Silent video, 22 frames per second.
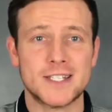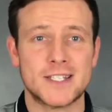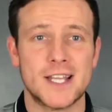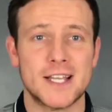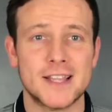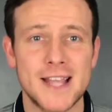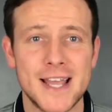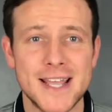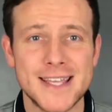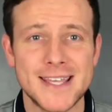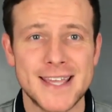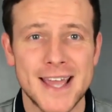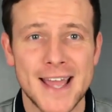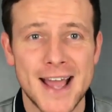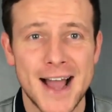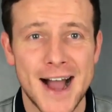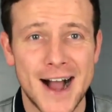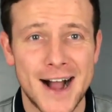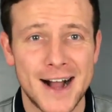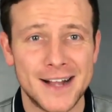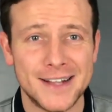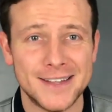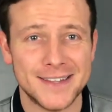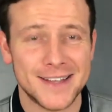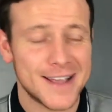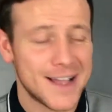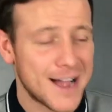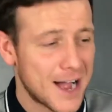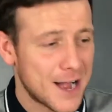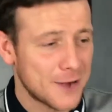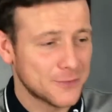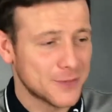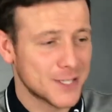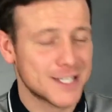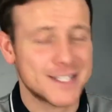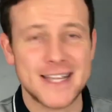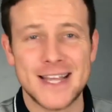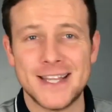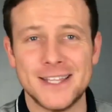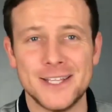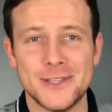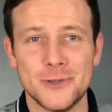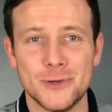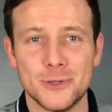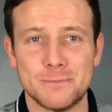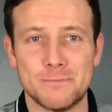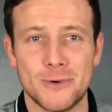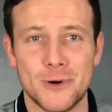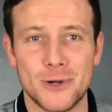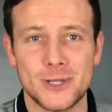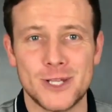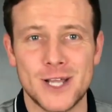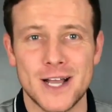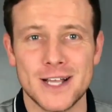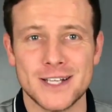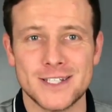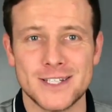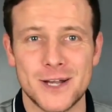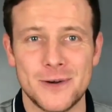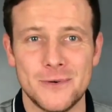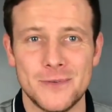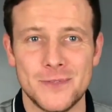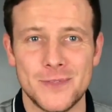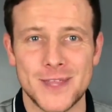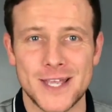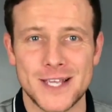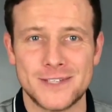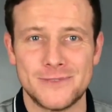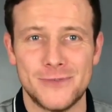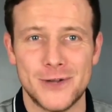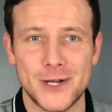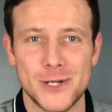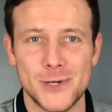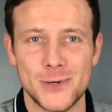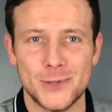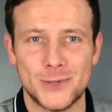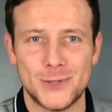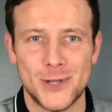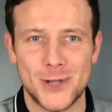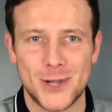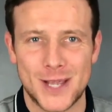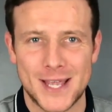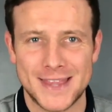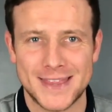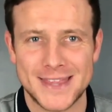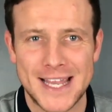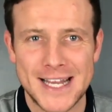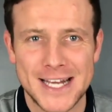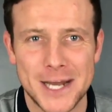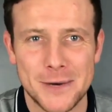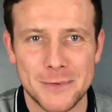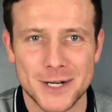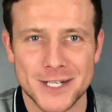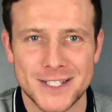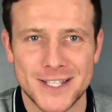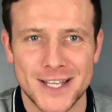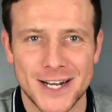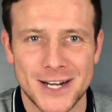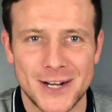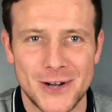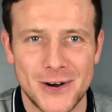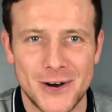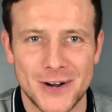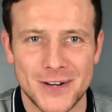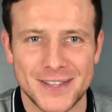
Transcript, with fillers: to like and after sending those broadcasts out this video took nine hours to record